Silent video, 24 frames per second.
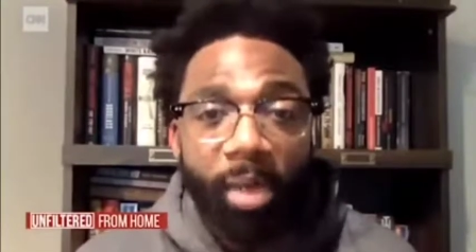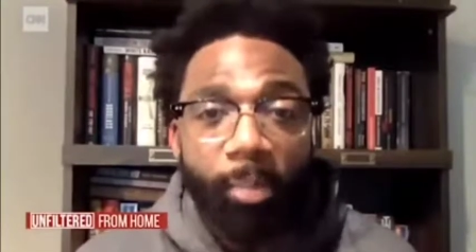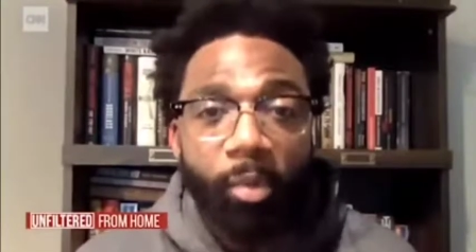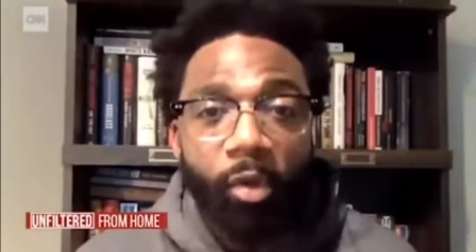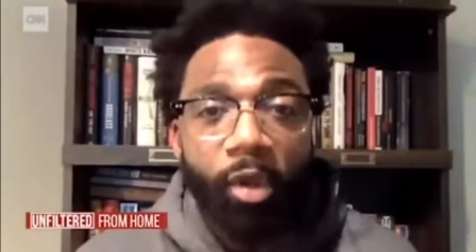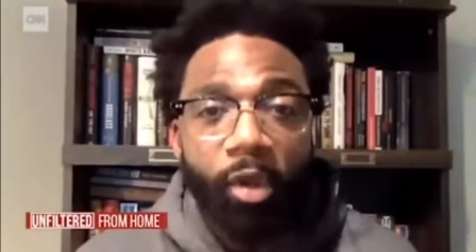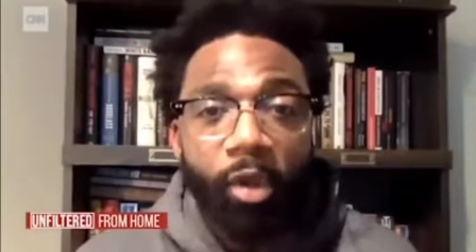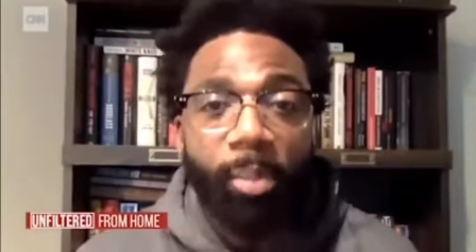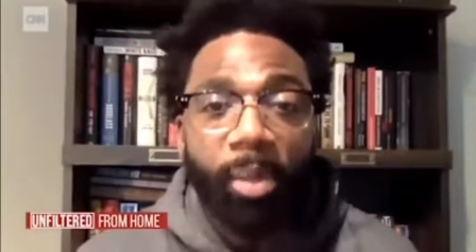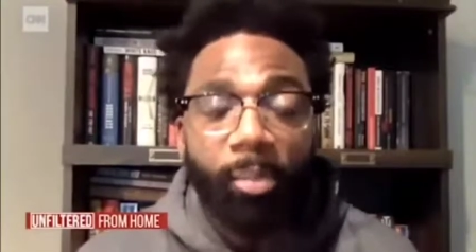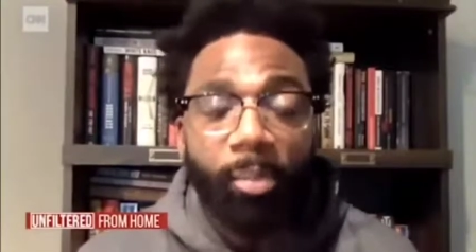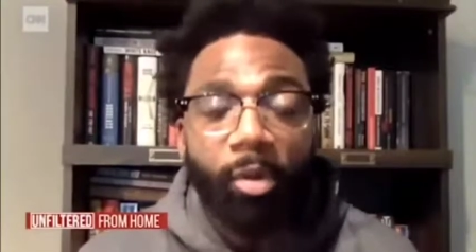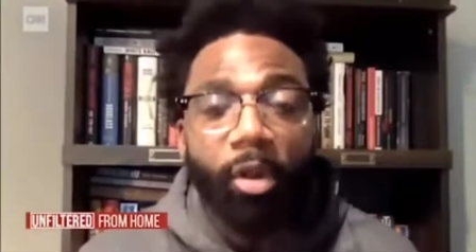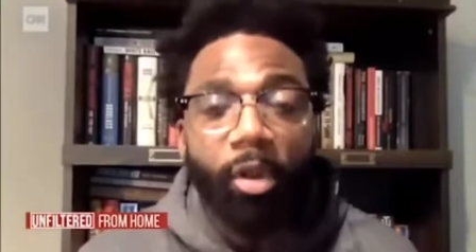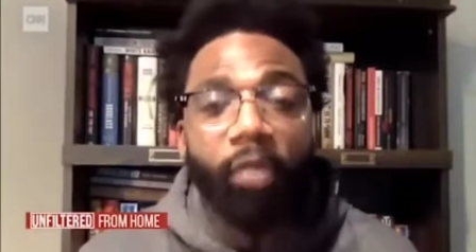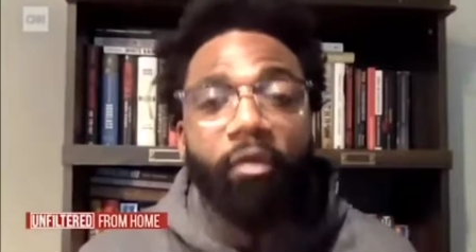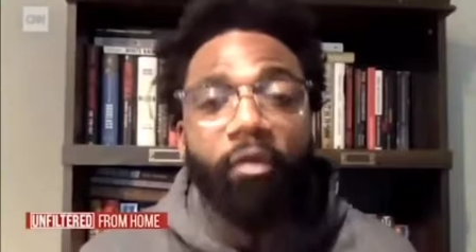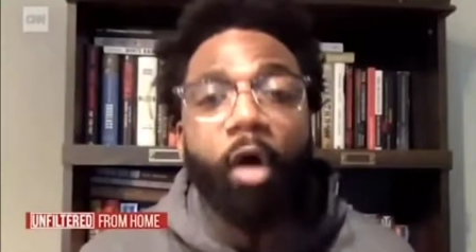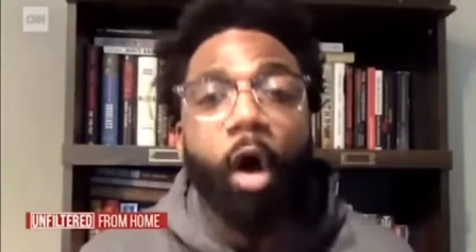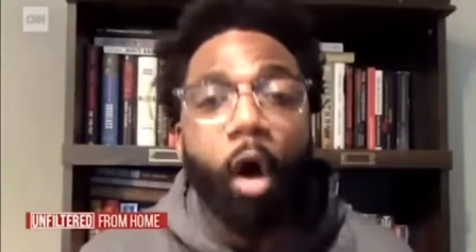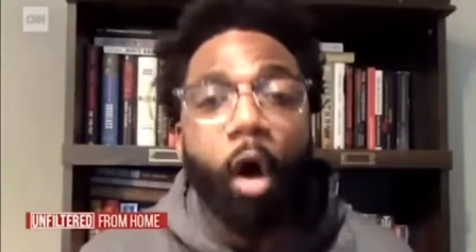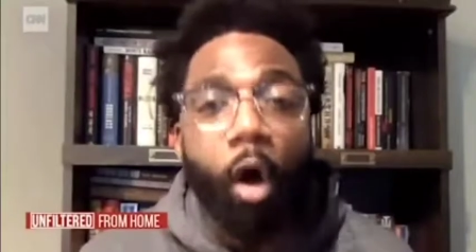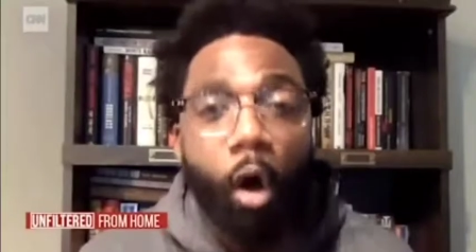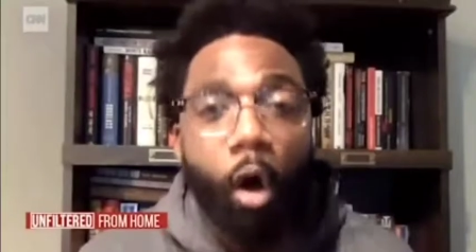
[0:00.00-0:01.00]
people and people
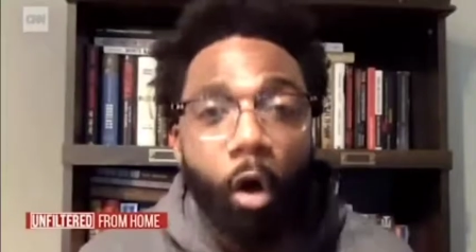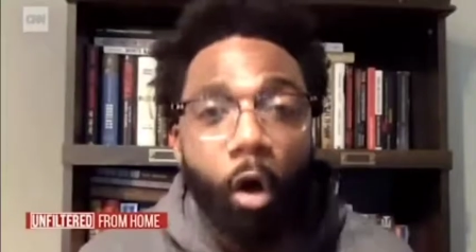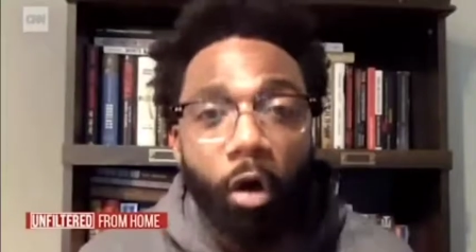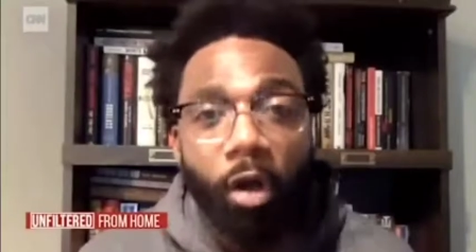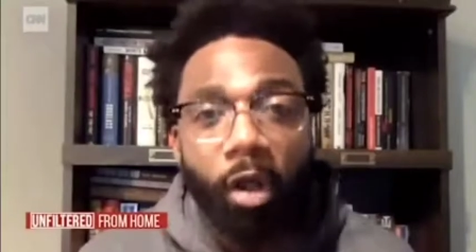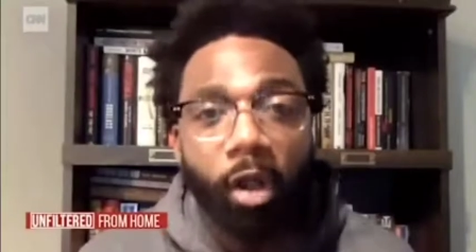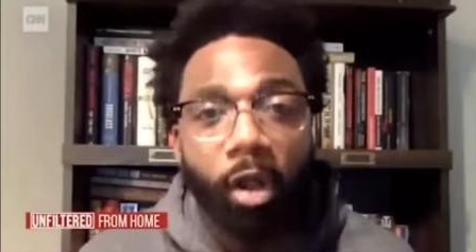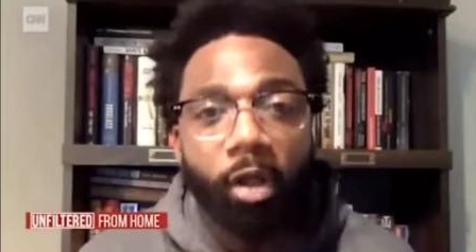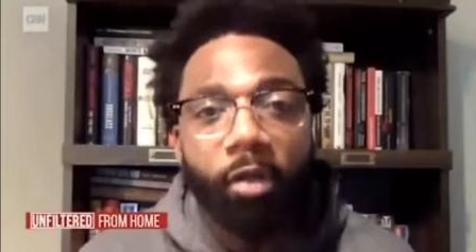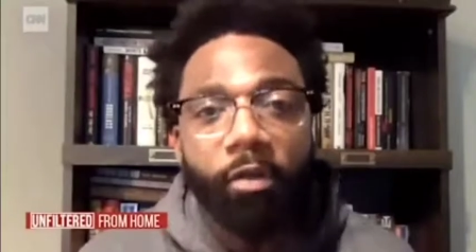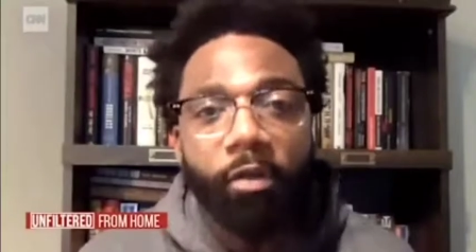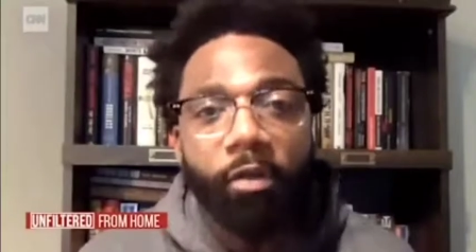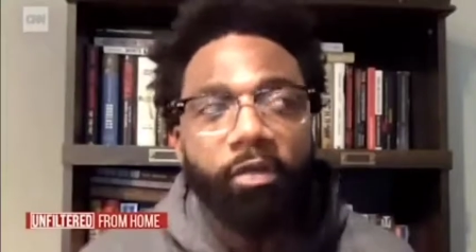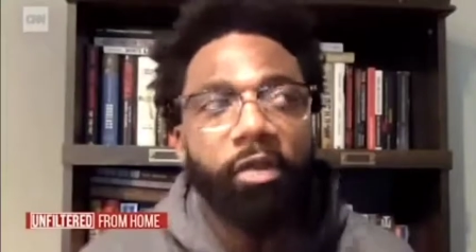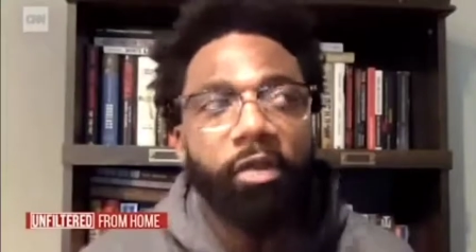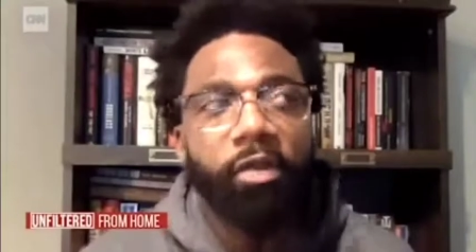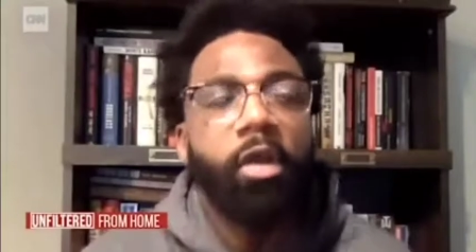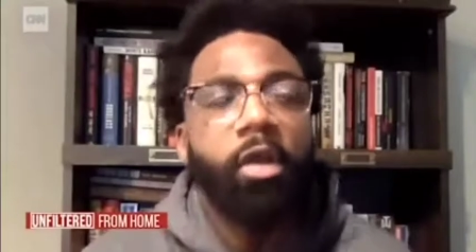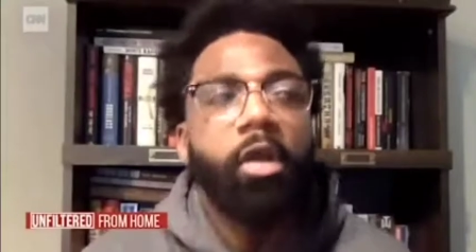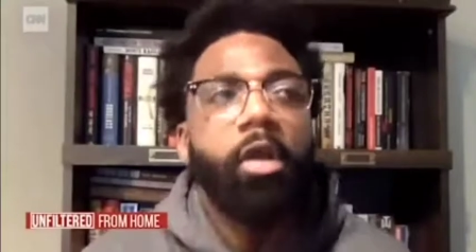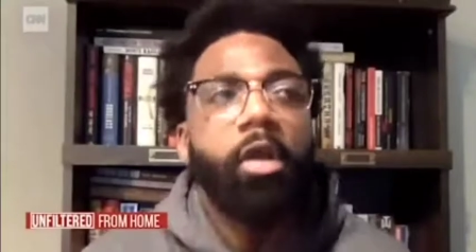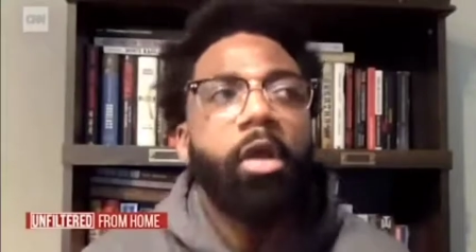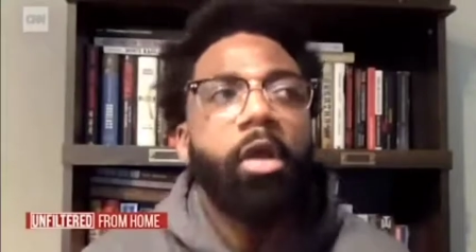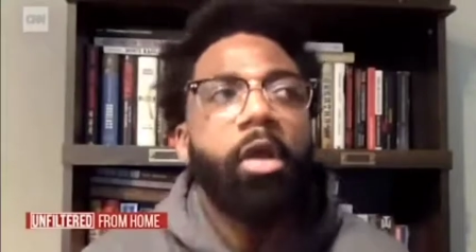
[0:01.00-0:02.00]
of all
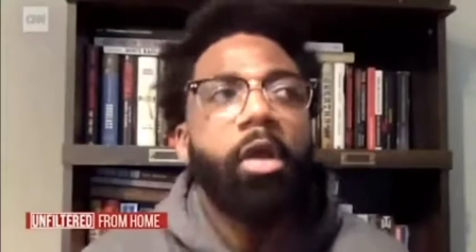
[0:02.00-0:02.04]
colors,